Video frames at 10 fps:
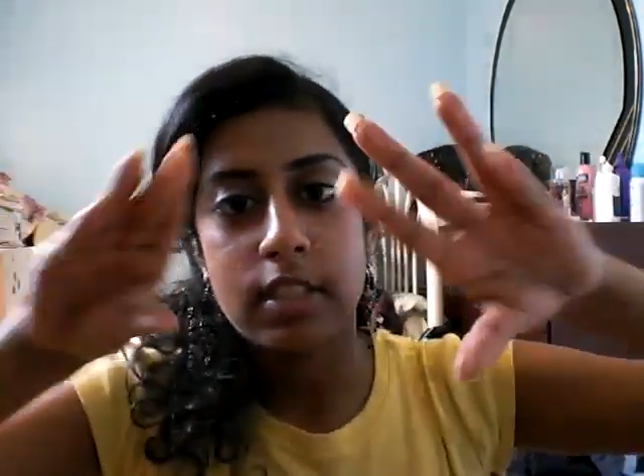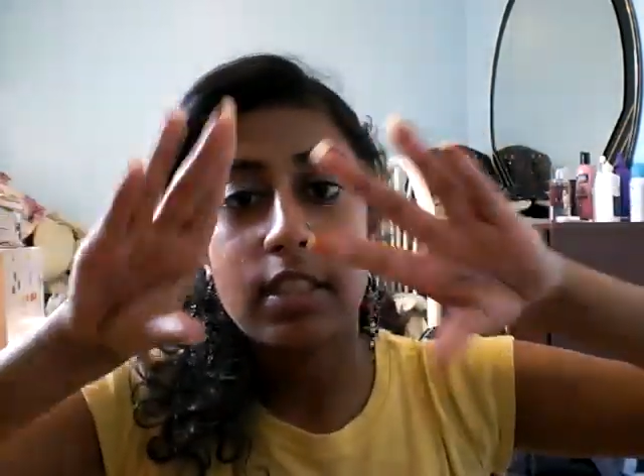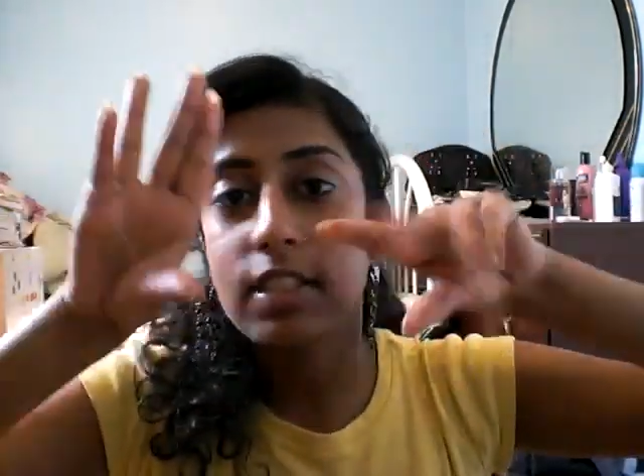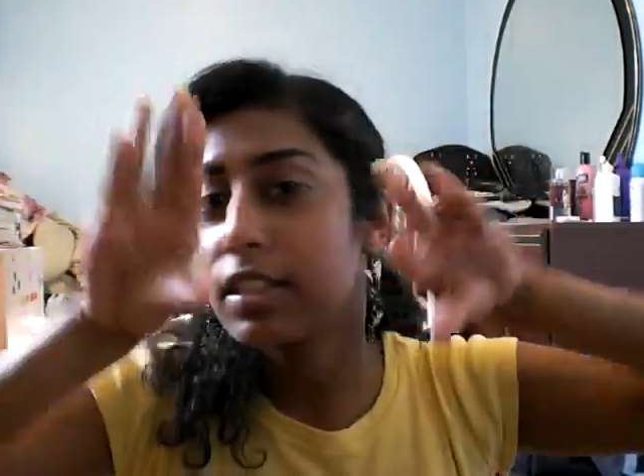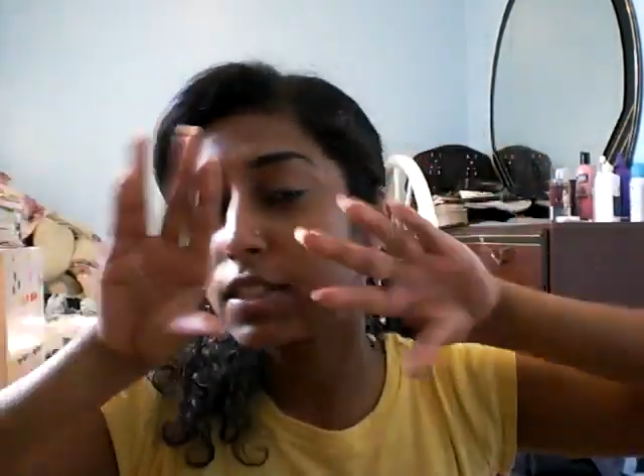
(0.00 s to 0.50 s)

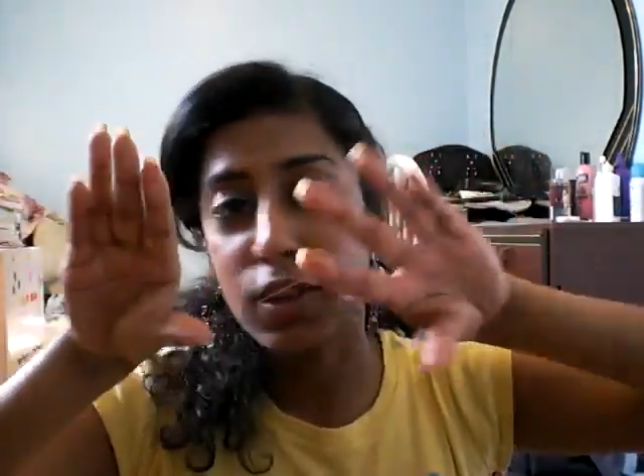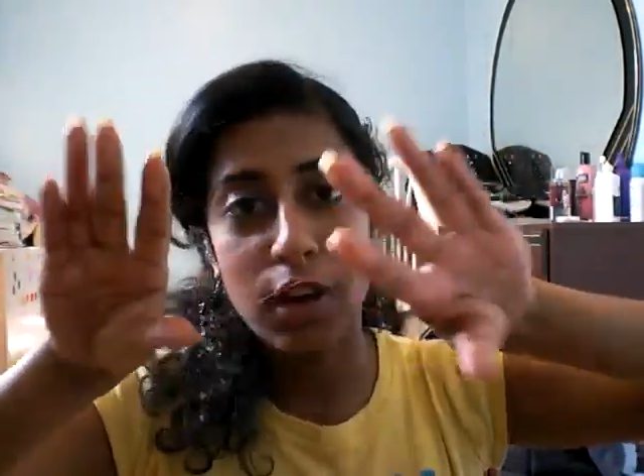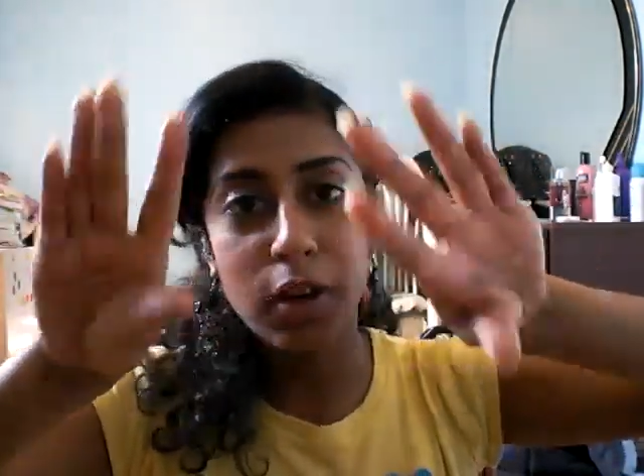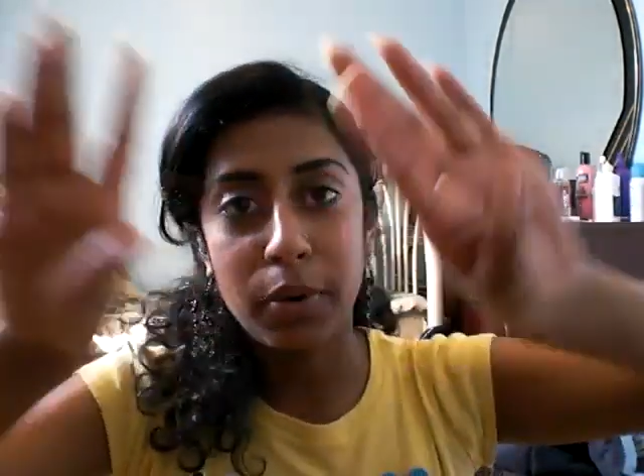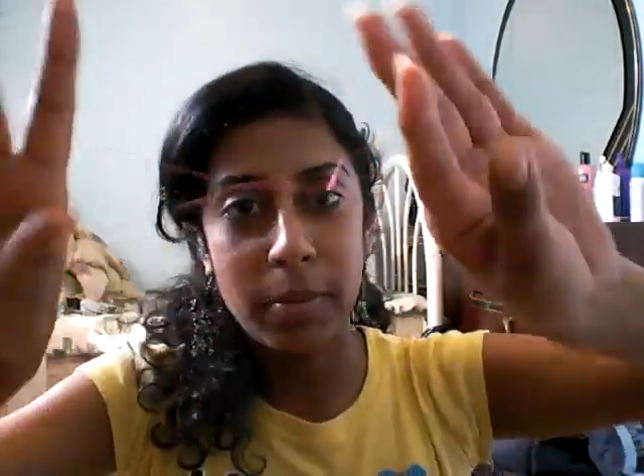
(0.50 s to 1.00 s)
is your
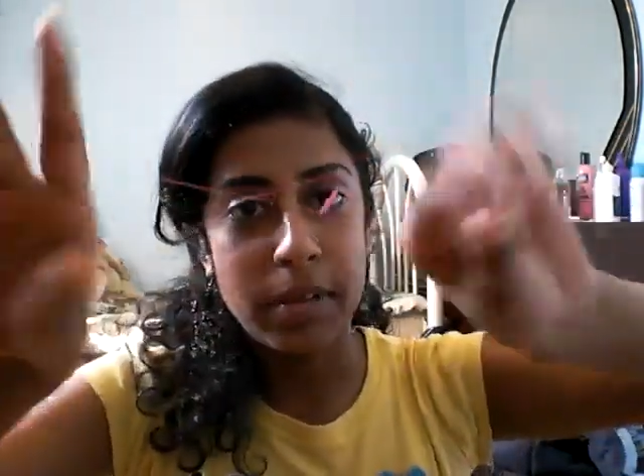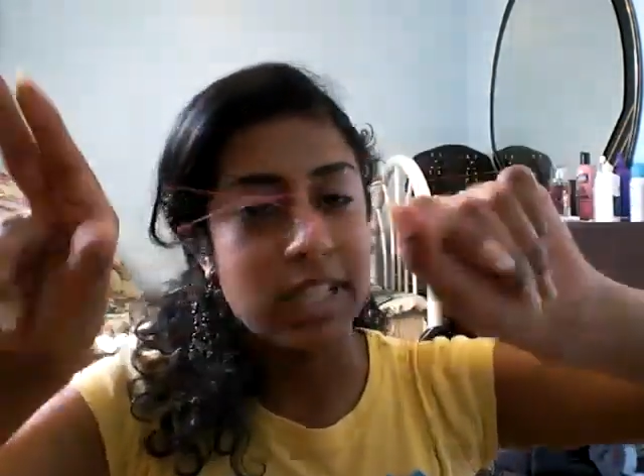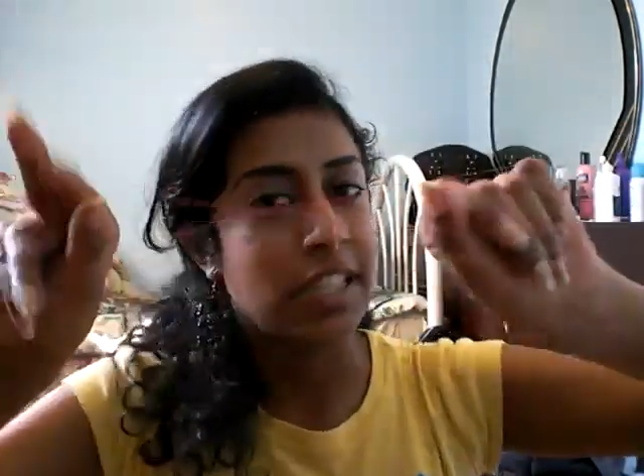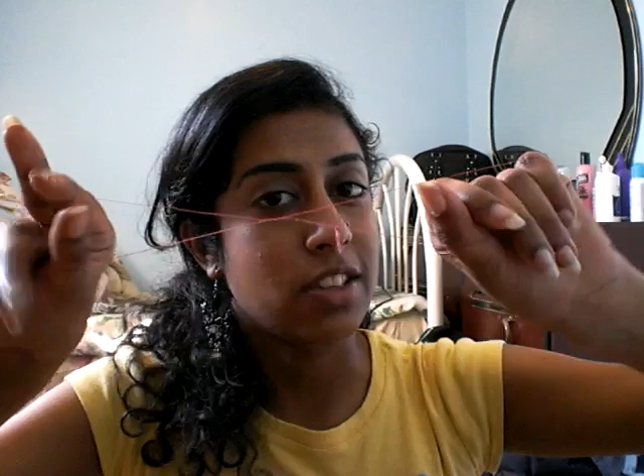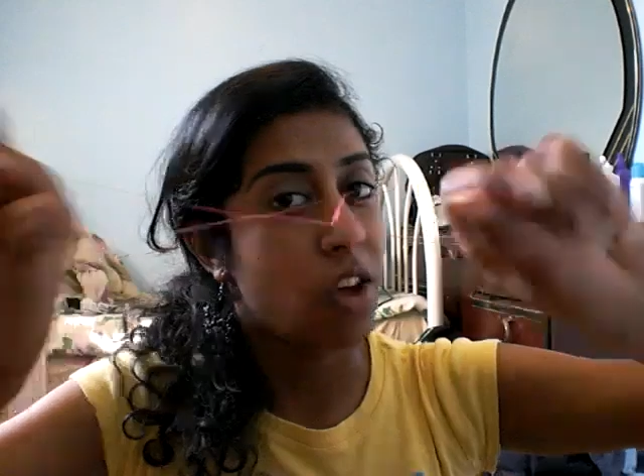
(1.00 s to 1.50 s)
equipment.
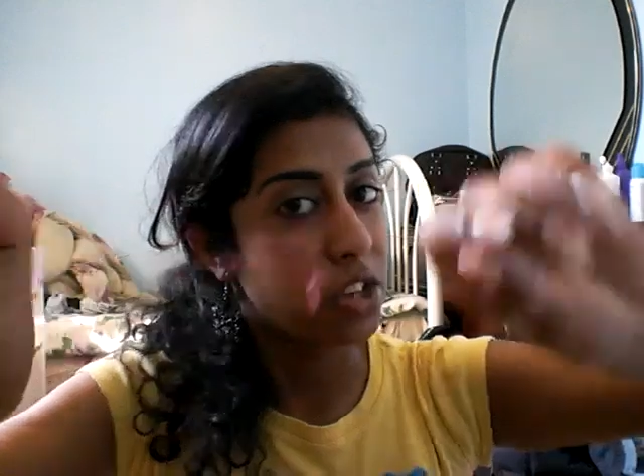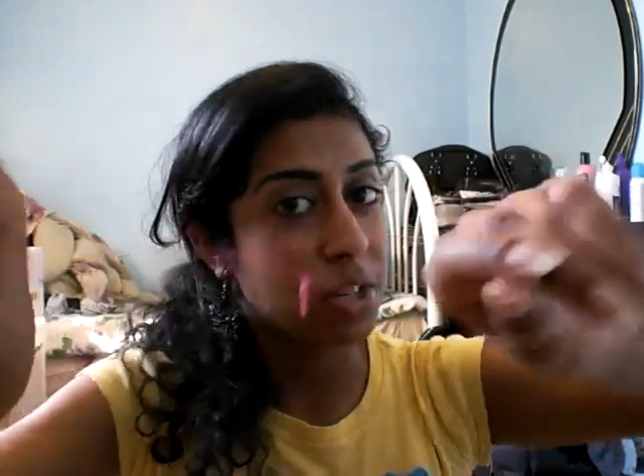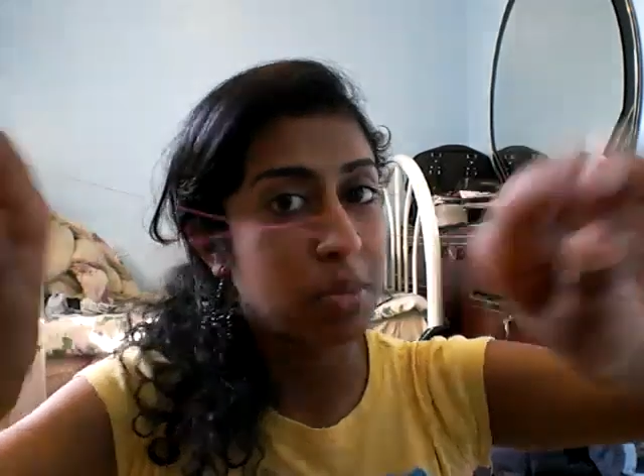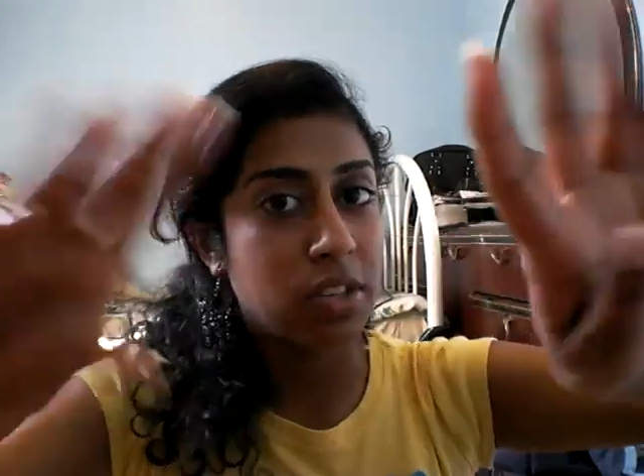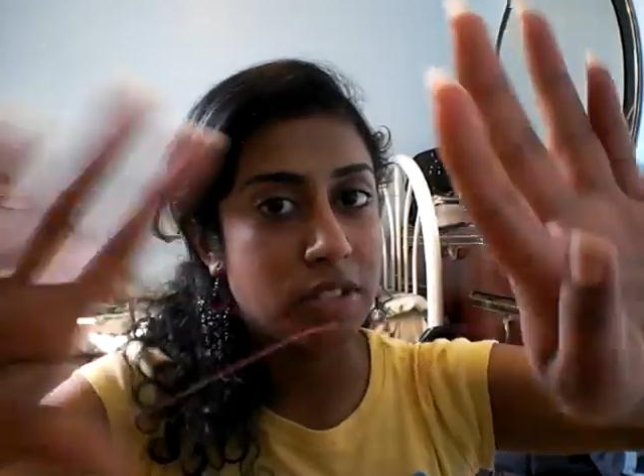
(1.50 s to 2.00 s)
This is all you're
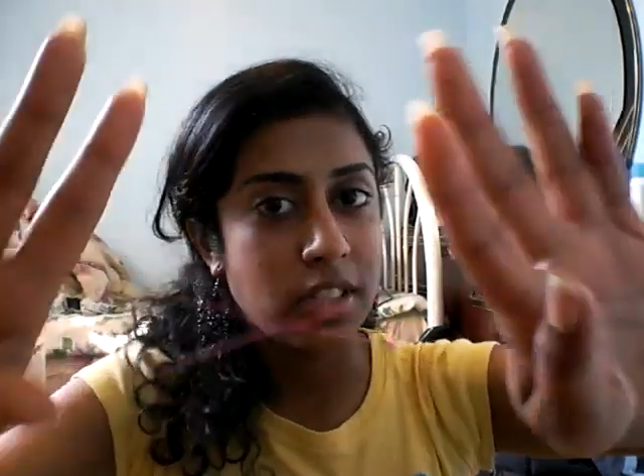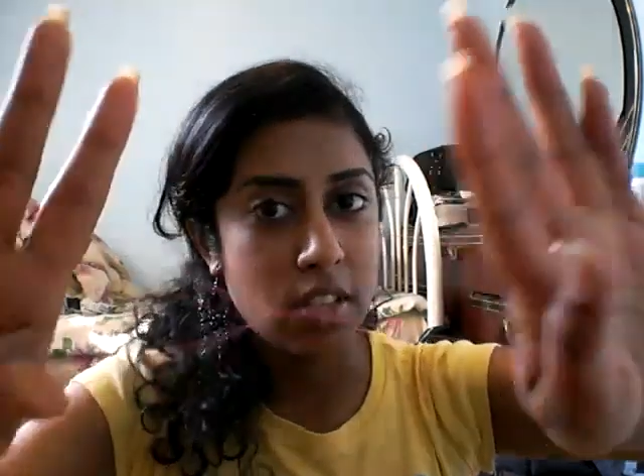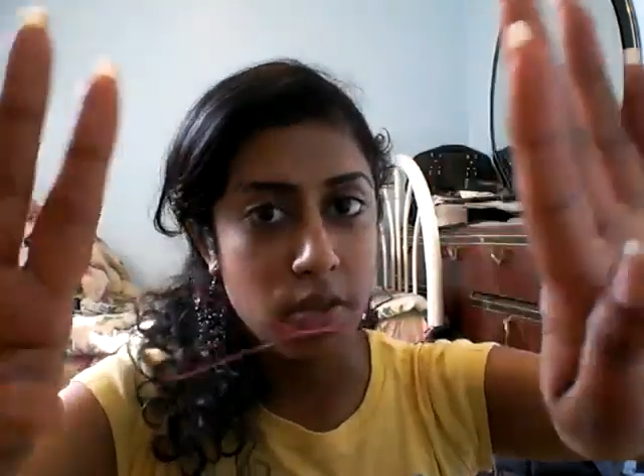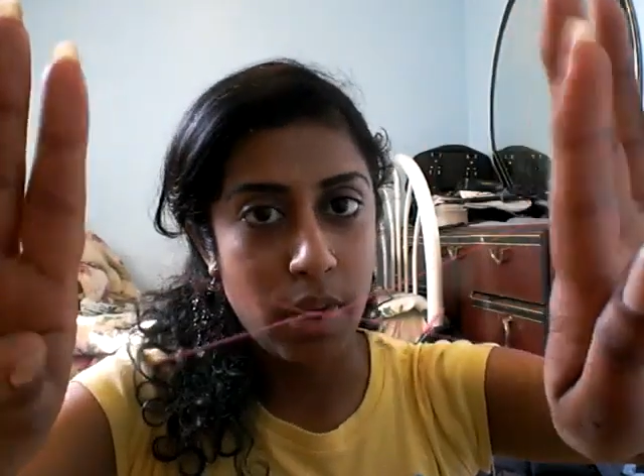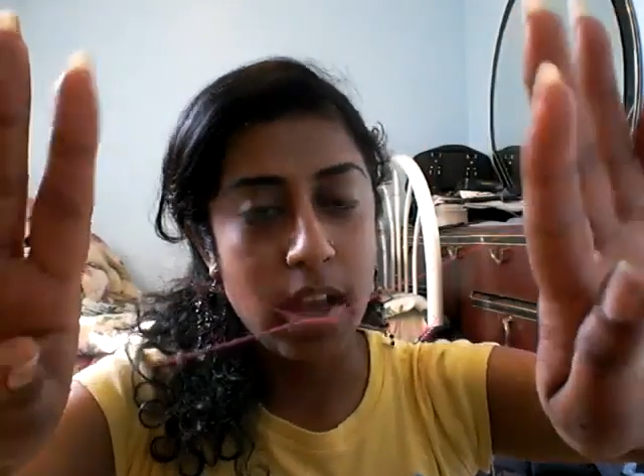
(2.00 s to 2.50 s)
going to be using to
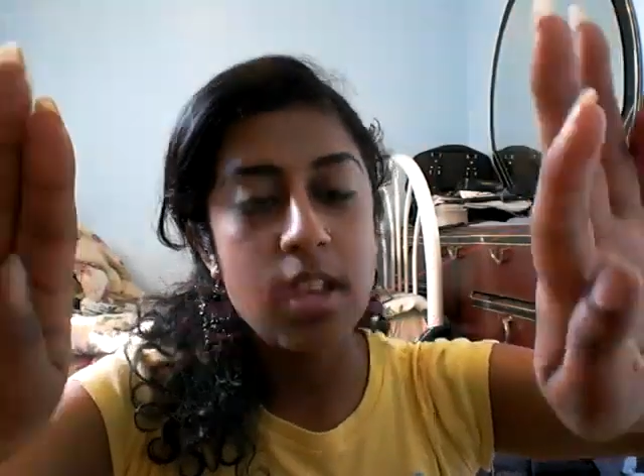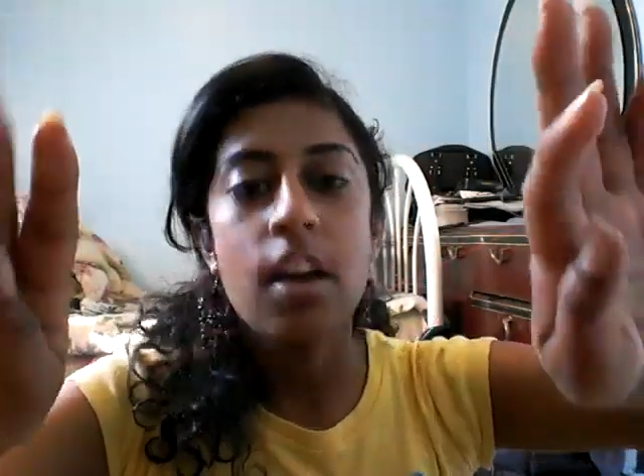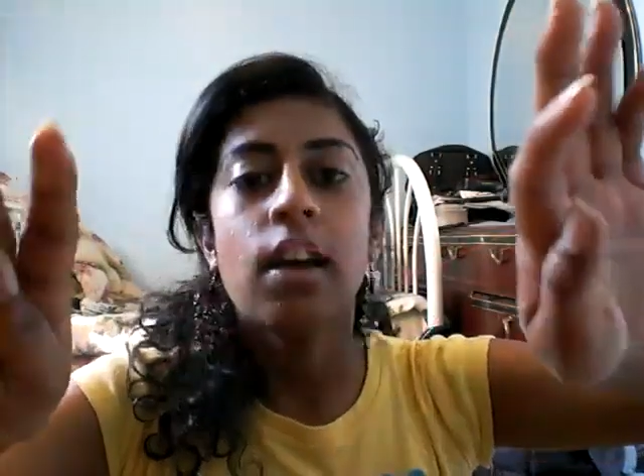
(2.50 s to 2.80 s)
thread.